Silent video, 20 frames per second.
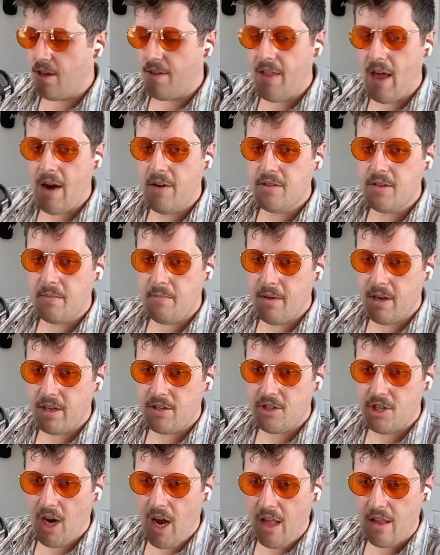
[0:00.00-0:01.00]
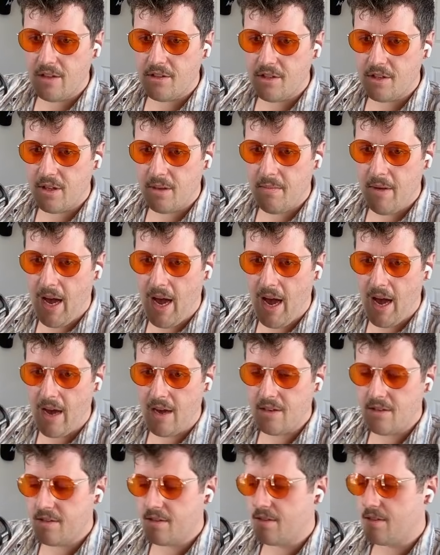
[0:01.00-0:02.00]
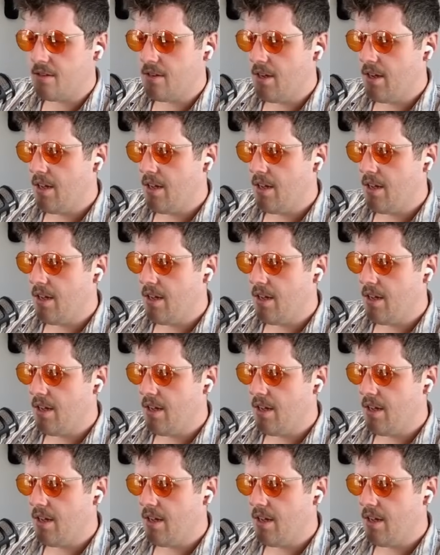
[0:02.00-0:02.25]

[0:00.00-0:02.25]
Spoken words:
And that was a big challenge in the past.